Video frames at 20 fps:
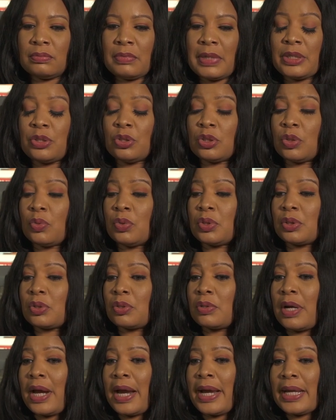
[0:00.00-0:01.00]
my daughter was
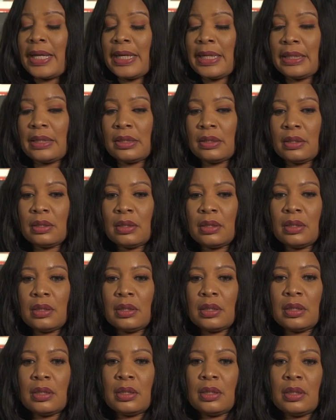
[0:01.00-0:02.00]
crying.
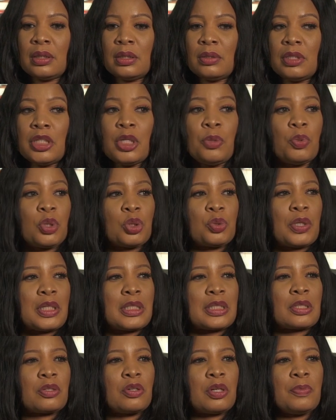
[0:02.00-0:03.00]
Neighbors were
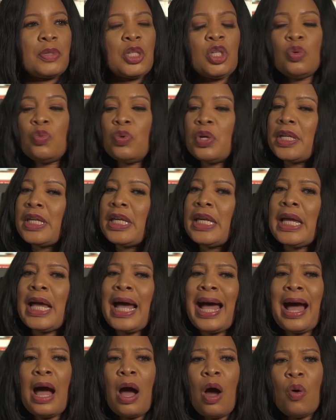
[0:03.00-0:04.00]
screaming, you will kill
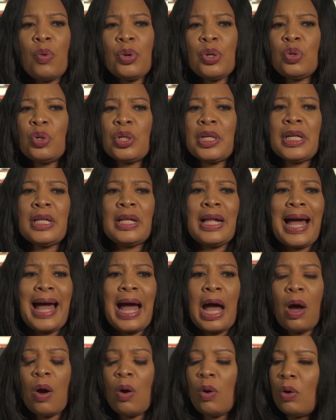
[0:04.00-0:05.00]
her, you will kill
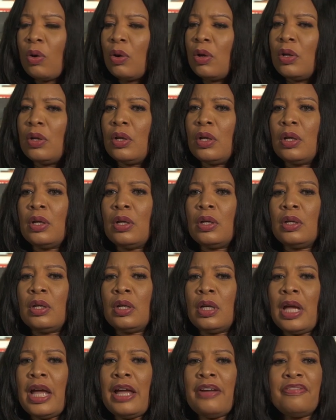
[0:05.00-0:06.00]
her.
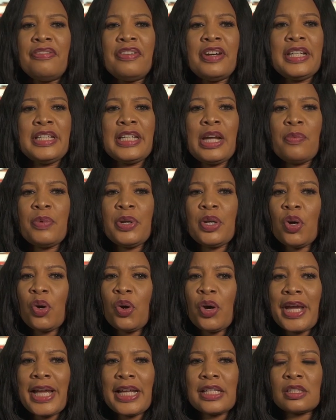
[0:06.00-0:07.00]
Every day, we not
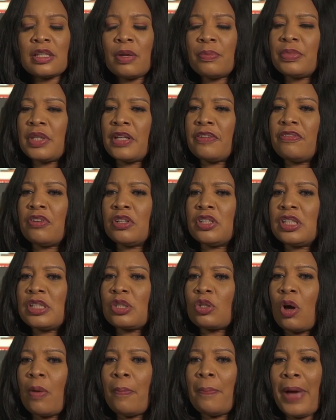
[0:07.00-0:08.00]
go hear something for
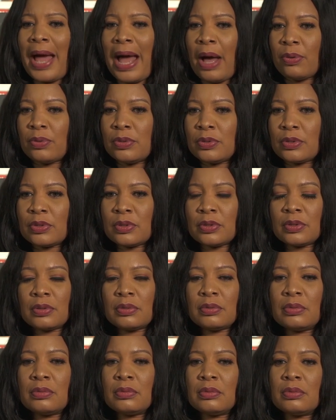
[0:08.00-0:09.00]
this compound.
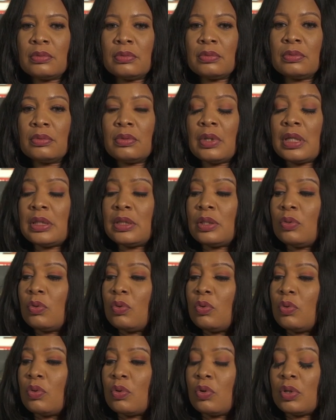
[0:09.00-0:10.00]
I said,
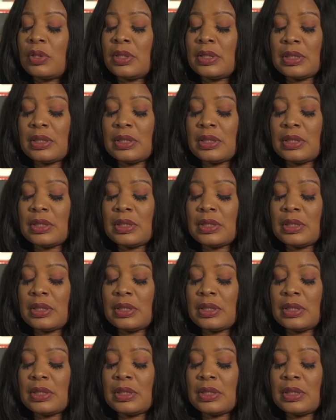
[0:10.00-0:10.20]
oh God,